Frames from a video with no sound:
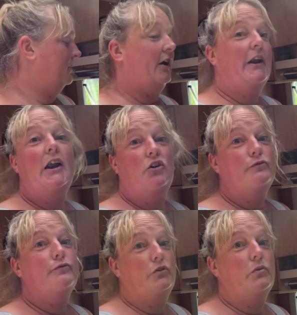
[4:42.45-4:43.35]
And I
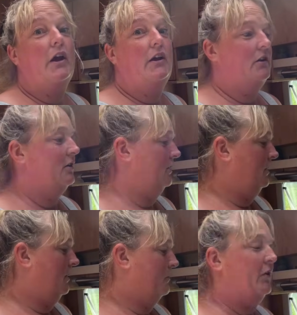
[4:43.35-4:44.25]
love fruitcake,
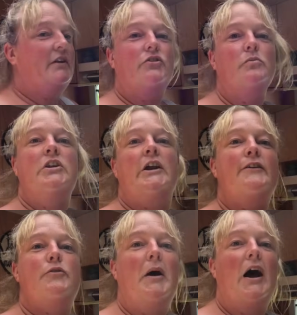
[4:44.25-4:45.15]
but it's something I
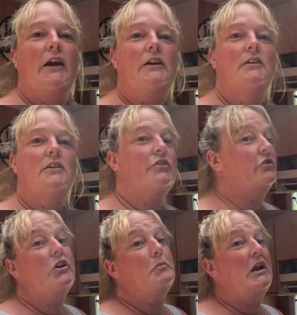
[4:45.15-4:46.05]
never buy because
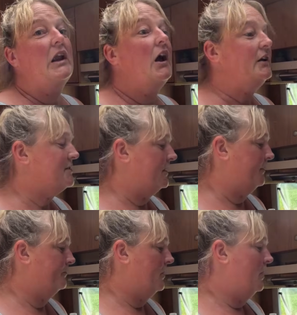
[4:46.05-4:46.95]
there's only me likes it.